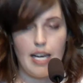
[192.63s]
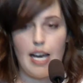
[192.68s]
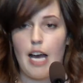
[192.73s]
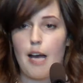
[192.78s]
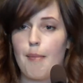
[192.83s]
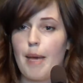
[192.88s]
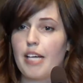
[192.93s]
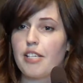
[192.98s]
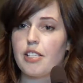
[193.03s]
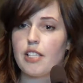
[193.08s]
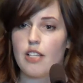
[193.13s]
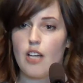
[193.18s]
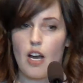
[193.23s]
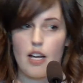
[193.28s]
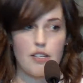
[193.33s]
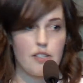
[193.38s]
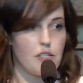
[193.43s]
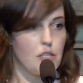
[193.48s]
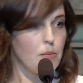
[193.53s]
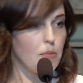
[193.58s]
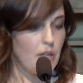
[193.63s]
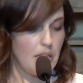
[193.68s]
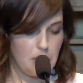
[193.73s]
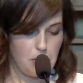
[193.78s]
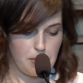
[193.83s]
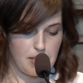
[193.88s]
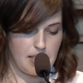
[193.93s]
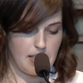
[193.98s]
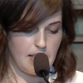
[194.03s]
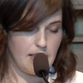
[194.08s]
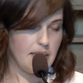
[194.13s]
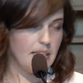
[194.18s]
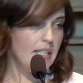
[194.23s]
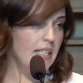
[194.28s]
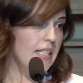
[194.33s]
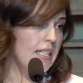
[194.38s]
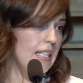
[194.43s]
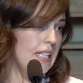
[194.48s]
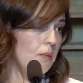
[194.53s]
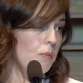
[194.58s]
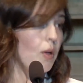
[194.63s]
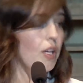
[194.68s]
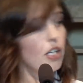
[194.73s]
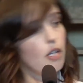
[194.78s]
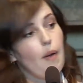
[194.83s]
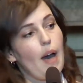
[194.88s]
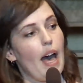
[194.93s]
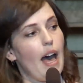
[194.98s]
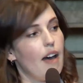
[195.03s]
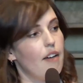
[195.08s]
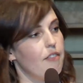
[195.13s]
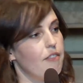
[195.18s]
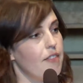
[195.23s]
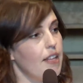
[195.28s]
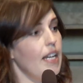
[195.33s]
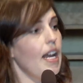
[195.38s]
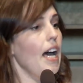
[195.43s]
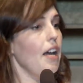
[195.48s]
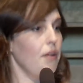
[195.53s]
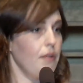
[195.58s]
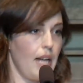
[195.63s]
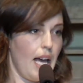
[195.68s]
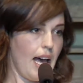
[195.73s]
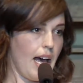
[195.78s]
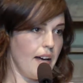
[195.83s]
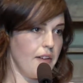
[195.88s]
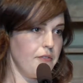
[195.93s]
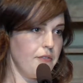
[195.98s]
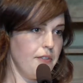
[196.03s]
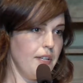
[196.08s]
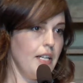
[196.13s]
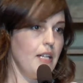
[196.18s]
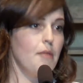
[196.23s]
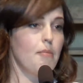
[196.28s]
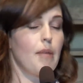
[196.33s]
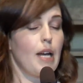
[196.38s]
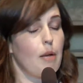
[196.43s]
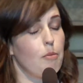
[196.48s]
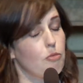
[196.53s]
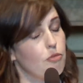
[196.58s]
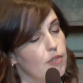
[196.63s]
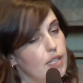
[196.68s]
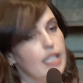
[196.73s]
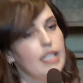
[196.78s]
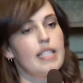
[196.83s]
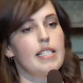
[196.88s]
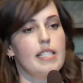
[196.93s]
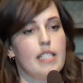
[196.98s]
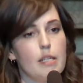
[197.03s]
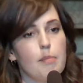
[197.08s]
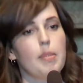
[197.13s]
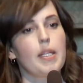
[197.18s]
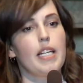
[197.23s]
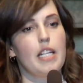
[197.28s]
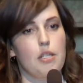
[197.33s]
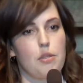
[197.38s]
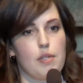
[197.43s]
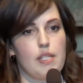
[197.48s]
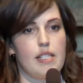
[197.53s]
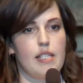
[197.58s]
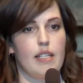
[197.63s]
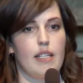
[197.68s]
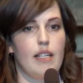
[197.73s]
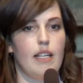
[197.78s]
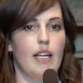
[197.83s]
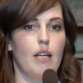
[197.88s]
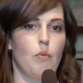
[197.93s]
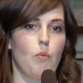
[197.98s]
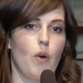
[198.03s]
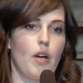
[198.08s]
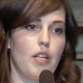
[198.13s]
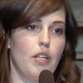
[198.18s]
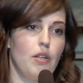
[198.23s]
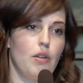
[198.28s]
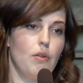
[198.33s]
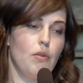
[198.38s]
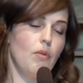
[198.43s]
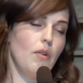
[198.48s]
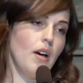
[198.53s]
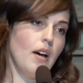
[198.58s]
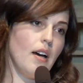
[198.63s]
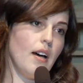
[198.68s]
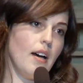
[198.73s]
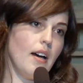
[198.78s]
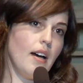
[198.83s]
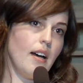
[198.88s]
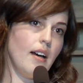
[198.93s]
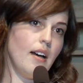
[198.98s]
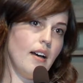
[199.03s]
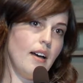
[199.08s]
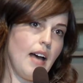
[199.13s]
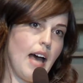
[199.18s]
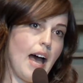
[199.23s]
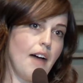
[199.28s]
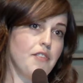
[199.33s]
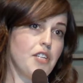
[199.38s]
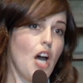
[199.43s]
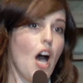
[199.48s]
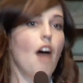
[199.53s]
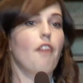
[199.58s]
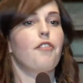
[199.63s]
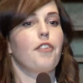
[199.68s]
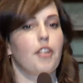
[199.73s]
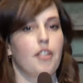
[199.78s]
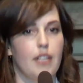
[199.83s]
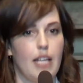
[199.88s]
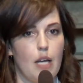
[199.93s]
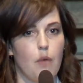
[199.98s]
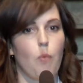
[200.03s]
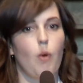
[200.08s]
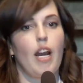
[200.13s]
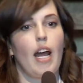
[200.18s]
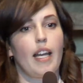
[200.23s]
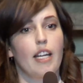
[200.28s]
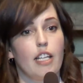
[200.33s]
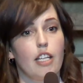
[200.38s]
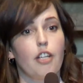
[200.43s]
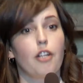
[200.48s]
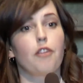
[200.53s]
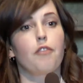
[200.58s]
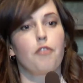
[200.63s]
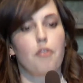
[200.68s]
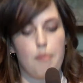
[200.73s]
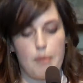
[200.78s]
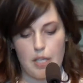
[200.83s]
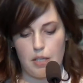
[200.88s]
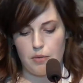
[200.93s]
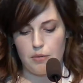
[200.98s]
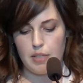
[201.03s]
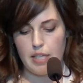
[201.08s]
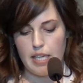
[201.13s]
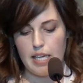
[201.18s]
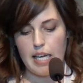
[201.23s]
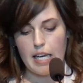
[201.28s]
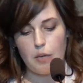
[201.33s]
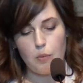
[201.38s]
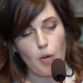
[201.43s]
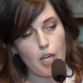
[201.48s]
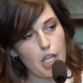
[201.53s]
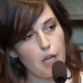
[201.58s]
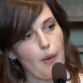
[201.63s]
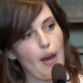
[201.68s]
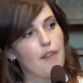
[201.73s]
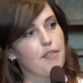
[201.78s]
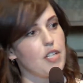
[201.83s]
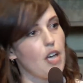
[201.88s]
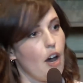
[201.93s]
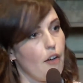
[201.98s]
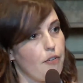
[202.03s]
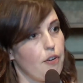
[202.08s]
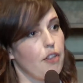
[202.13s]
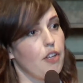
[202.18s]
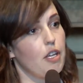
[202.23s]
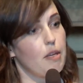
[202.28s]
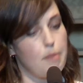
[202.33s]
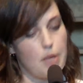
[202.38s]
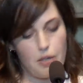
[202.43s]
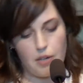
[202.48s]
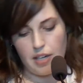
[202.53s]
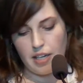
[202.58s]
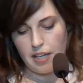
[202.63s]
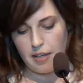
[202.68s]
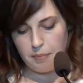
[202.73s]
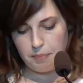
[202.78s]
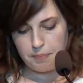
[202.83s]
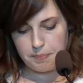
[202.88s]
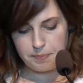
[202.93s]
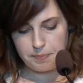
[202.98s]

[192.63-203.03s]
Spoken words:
I'm actually not super interested in what you have that I don't have, but I'm really deeply interested in what you have to offer and what I can learn from you and what you have to offer the community.